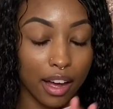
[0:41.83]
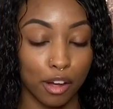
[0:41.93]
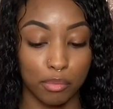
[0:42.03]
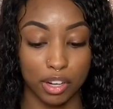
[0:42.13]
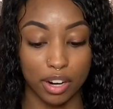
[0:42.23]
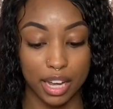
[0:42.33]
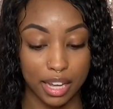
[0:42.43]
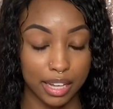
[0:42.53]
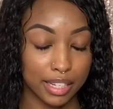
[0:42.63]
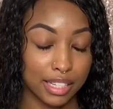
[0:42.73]
There
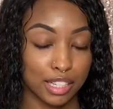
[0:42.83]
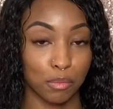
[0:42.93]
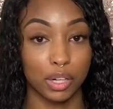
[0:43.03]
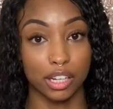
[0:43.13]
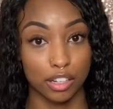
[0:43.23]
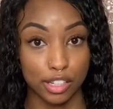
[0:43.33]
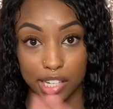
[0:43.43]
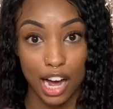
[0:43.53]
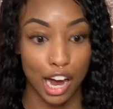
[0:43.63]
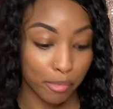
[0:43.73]
is some glitters.
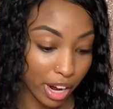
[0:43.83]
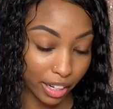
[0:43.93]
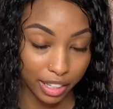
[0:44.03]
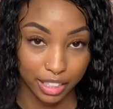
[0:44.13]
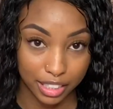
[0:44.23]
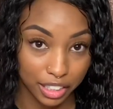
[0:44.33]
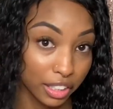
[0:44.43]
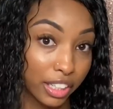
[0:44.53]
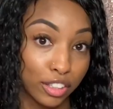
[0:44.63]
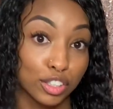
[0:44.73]
I'm not getting into the glitters.